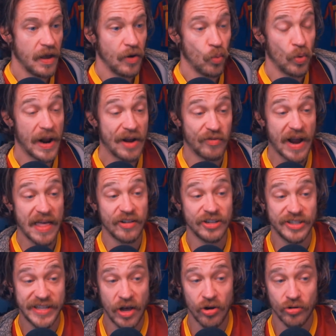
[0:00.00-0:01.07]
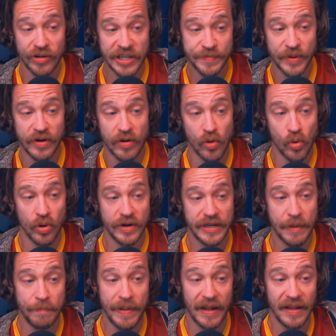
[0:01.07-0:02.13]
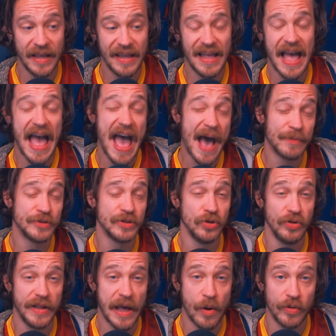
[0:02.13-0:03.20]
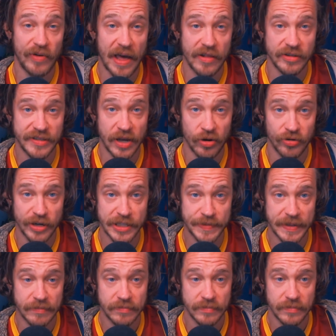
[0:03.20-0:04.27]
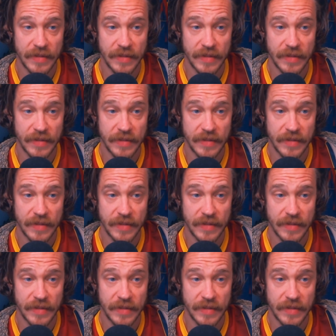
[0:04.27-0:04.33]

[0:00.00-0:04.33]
Would I rather sell Griezmann or Dembele? Absolutely, I would rather sell Griezmann.